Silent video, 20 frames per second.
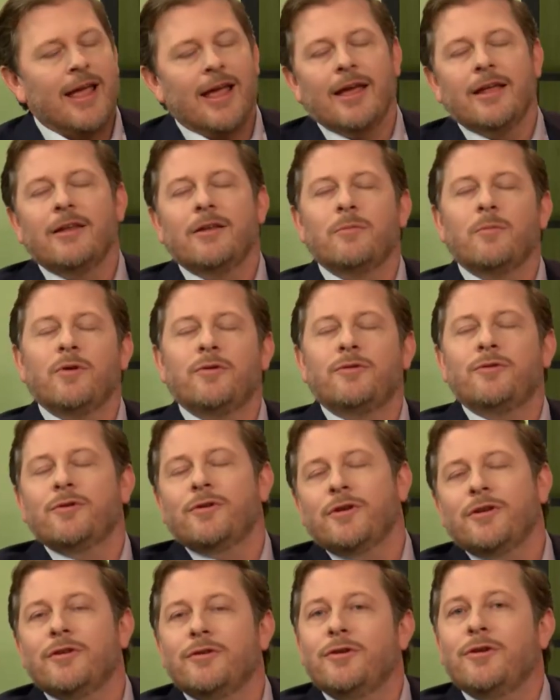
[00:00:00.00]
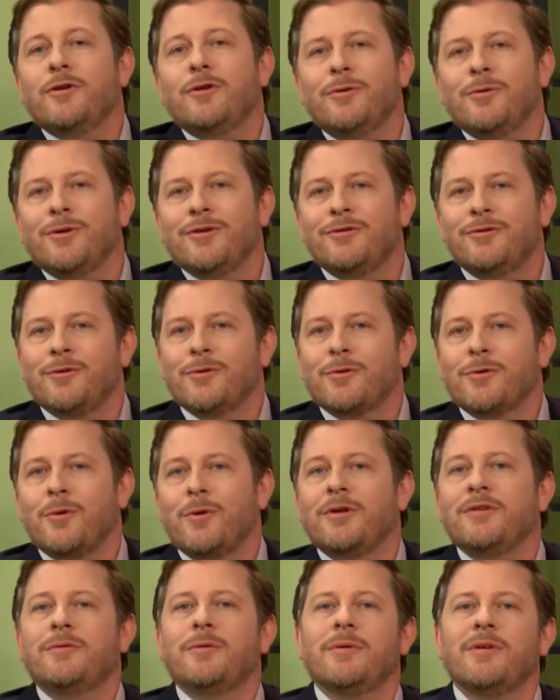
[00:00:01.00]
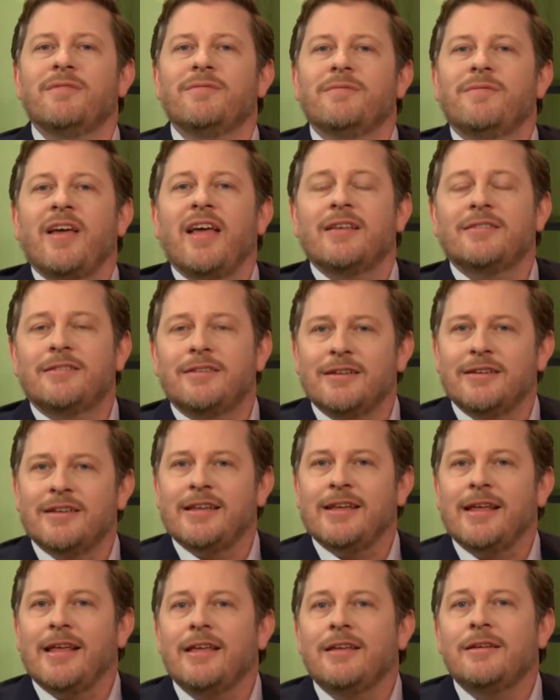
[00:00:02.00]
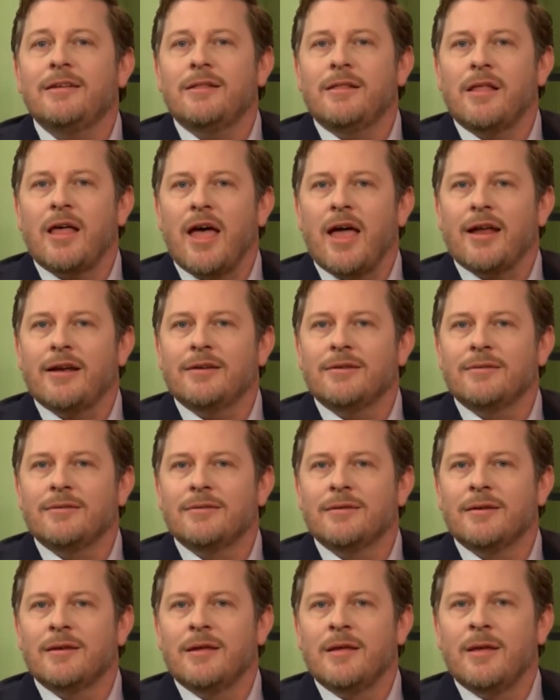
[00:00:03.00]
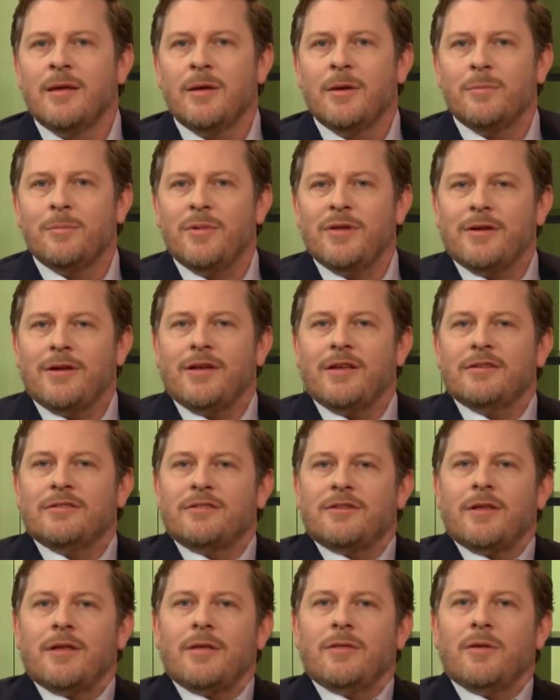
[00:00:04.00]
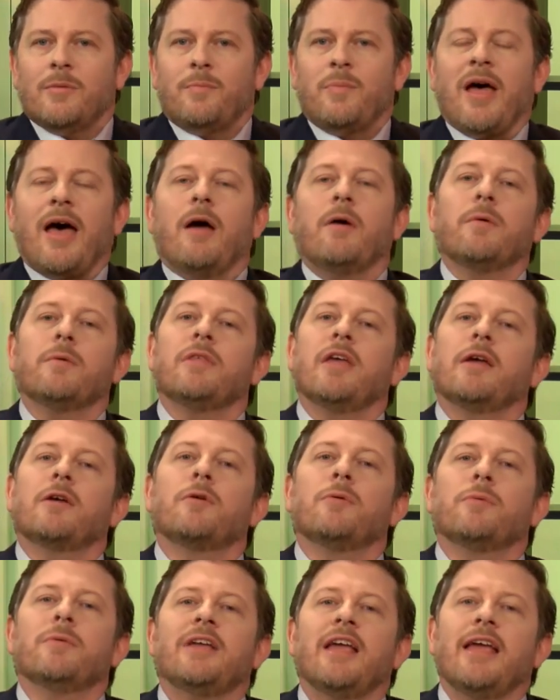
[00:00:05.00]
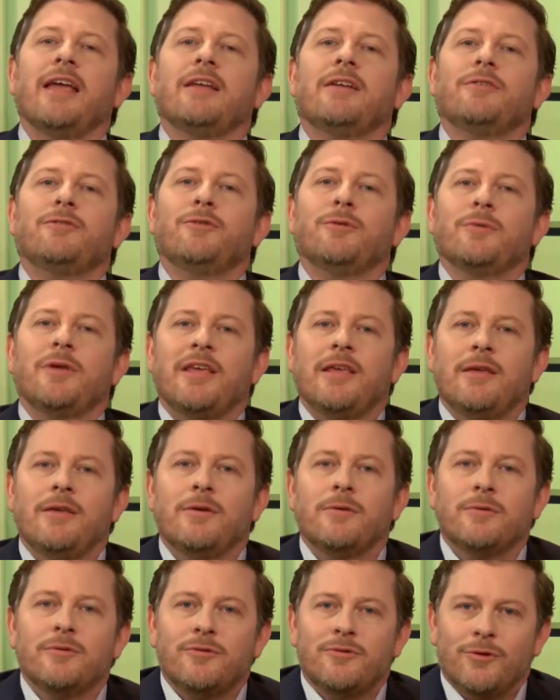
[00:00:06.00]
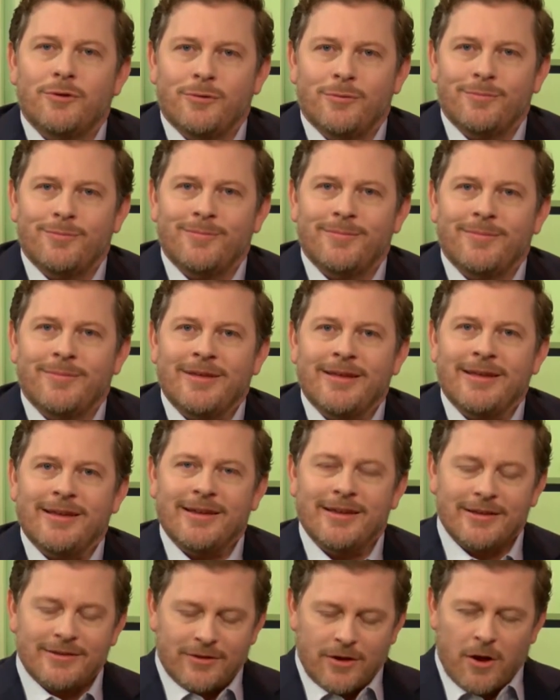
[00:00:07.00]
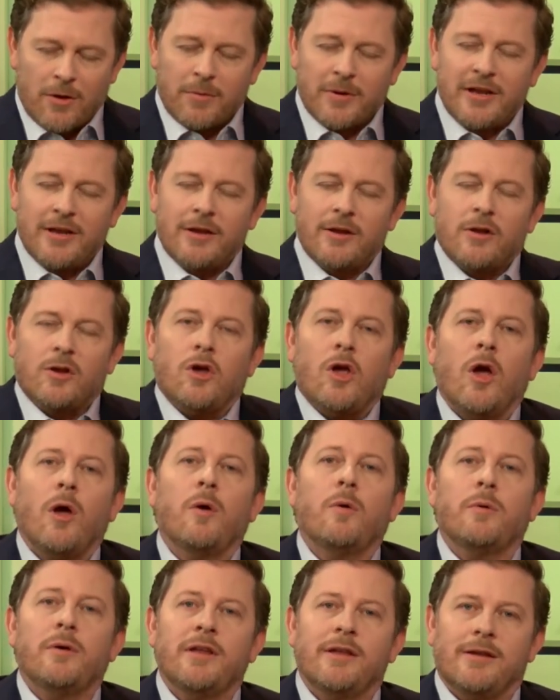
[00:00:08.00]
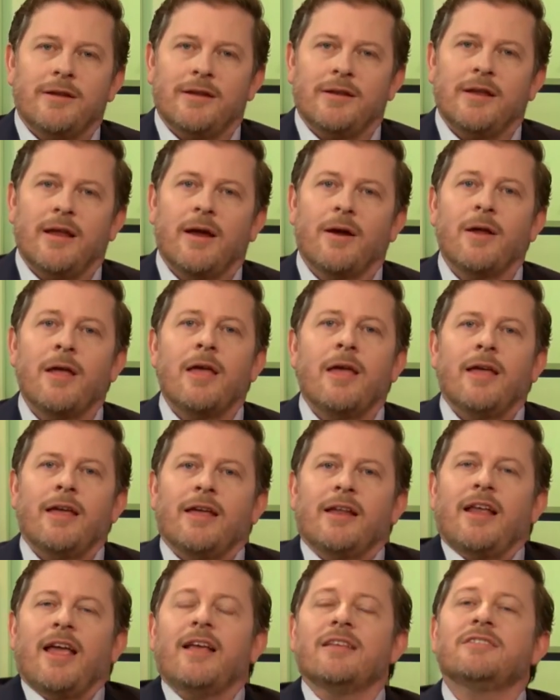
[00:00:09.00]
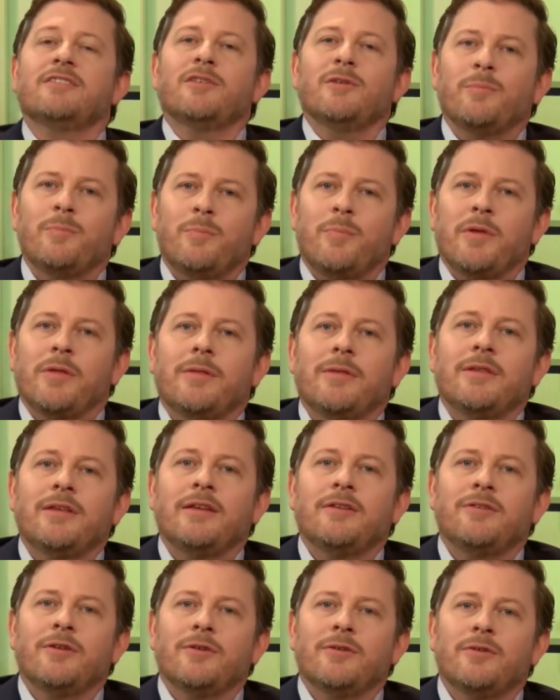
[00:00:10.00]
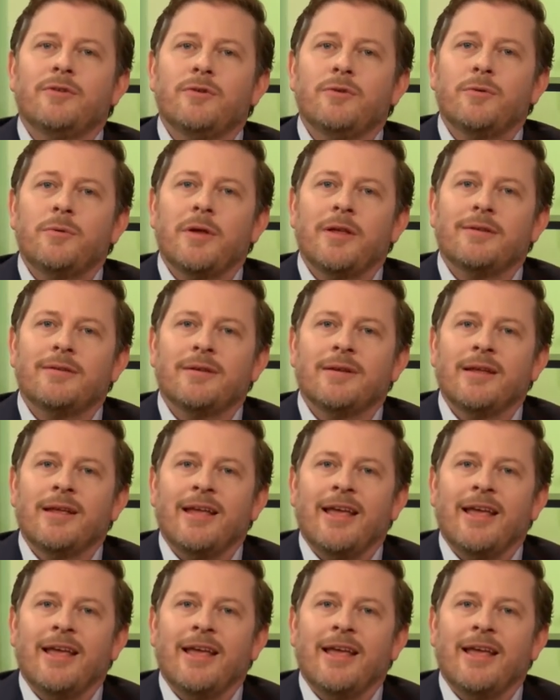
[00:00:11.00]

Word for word: And then what you're going to do is you're going to invest in the incline, because the power that created you heals you. It's already encoded in there. It has the ability to do it.